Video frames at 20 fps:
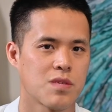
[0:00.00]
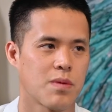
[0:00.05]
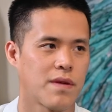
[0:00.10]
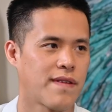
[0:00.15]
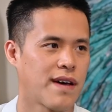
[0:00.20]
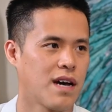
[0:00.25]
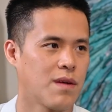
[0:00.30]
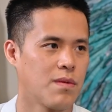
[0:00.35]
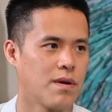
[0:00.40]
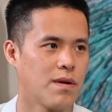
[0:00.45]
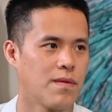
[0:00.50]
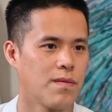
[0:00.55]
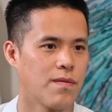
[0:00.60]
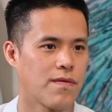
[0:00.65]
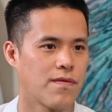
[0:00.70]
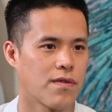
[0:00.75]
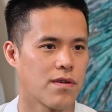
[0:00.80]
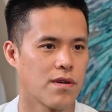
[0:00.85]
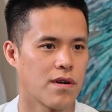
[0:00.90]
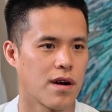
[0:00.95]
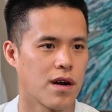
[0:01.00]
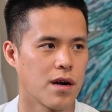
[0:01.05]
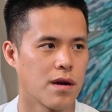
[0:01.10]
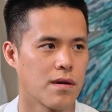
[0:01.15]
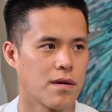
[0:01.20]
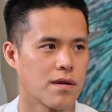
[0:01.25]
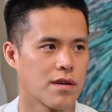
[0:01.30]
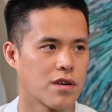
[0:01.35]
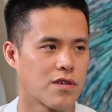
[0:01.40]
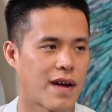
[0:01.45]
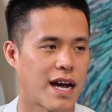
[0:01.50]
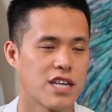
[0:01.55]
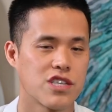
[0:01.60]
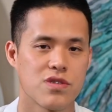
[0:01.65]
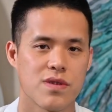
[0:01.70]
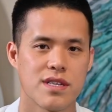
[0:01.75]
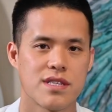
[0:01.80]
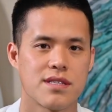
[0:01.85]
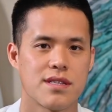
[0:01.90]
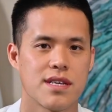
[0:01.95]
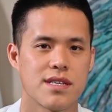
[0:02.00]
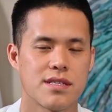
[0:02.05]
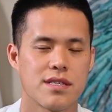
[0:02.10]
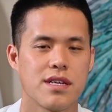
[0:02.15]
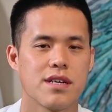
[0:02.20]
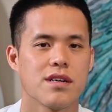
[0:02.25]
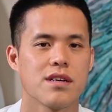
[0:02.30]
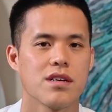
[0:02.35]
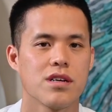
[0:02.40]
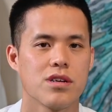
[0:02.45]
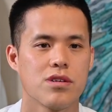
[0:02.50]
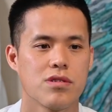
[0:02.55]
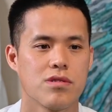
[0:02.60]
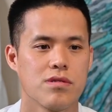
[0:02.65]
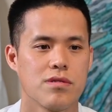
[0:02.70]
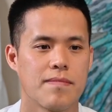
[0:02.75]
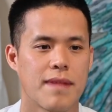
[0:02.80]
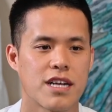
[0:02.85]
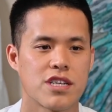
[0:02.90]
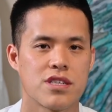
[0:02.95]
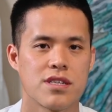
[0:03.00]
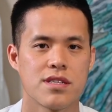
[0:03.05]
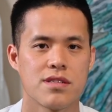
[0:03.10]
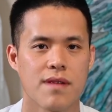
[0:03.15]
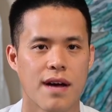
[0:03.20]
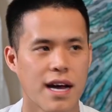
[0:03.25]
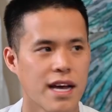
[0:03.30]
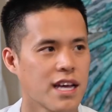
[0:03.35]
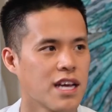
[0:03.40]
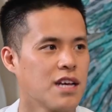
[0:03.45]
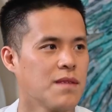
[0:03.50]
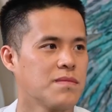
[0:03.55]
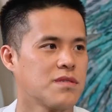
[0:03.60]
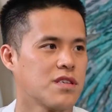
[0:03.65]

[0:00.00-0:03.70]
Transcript: We've had one for our graduates this year who matched into IM.